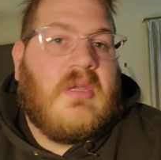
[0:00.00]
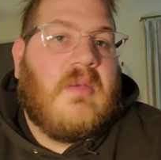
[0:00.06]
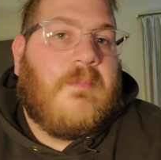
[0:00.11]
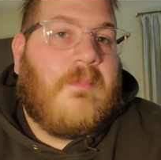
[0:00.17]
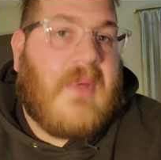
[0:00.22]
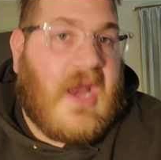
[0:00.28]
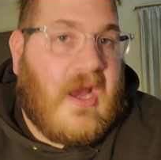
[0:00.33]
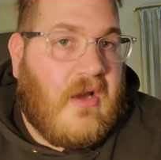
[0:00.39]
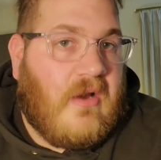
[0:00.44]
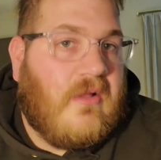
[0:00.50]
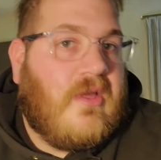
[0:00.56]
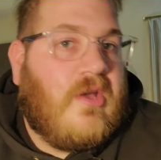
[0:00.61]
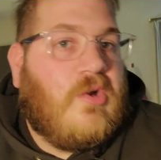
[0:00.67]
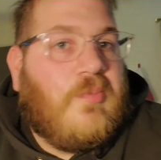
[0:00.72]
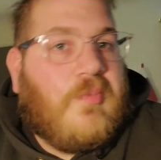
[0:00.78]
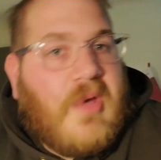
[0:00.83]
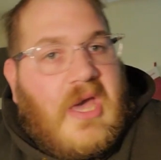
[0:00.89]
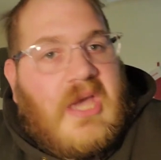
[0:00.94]
parallel
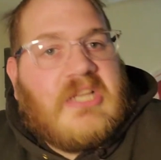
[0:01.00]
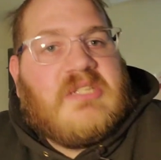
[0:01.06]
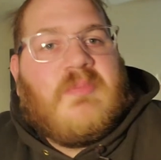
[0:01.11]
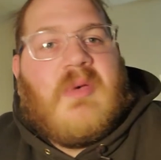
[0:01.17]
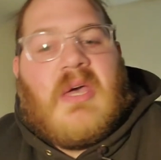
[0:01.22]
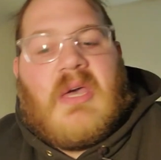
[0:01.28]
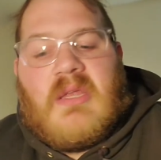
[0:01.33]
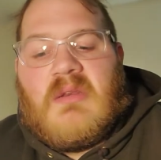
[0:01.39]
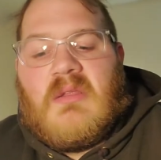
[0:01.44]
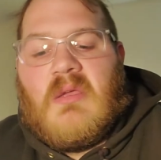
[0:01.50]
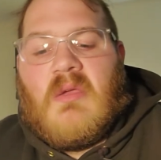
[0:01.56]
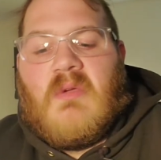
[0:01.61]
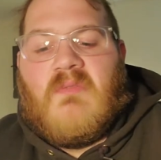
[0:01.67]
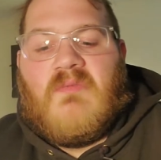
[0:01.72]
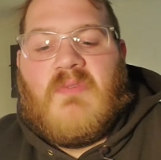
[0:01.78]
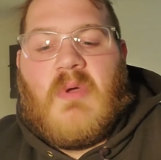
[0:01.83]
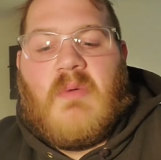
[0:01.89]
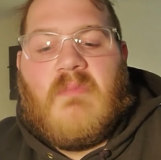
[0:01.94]
box mod
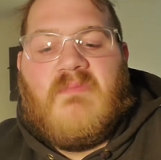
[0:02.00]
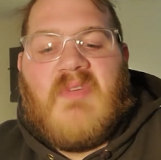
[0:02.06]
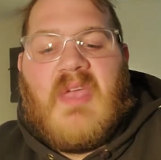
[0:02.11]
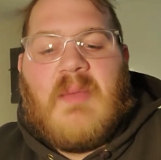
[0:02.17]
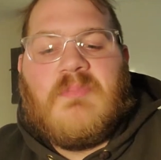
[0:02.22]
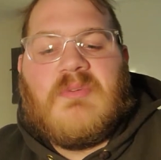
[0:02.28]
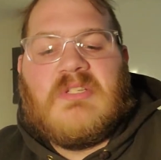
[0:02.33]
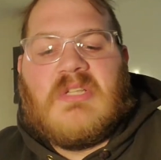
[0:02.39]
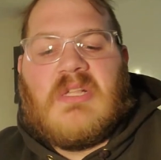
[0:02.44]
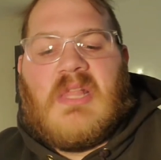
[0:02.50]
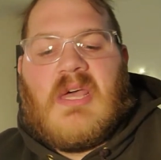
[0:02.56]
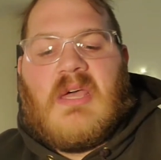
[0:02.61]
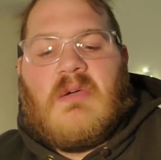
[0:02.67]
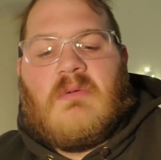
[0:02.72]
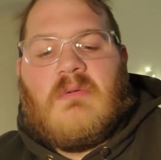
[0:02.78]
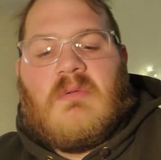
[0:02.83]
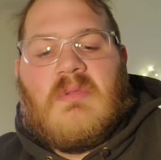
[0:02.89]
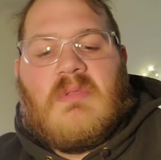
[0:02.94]
from vaperz
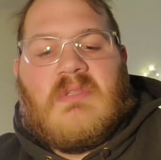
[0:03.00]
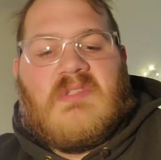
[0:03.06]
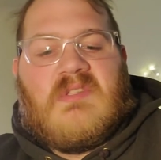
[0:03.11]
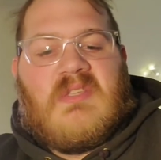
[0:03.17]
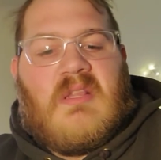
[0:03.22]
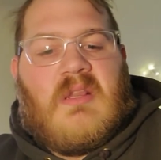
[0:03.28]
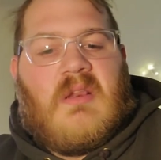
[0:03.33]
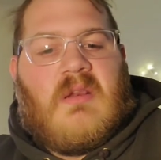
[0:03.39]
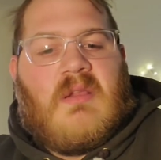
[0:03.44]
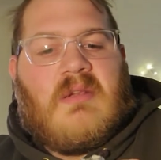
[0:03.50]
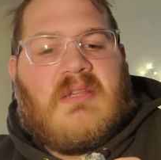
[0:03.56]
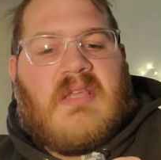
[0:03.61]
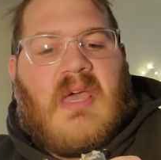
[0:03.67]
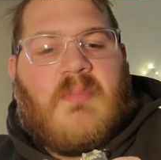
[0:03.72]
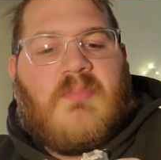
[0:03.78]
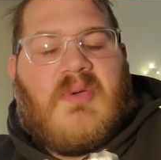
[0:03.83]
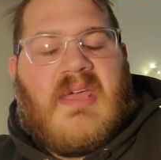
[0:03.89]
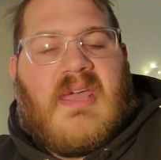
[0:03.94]
Cloud. And sitting on
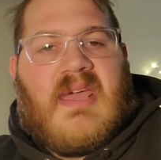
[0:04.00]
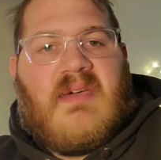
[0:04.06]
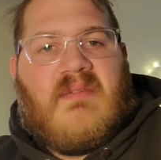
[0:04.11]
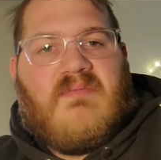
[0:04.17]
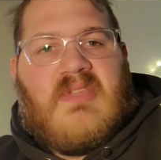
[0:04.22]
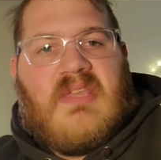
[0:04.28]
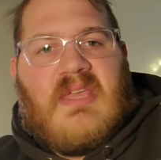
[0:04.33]
top I have the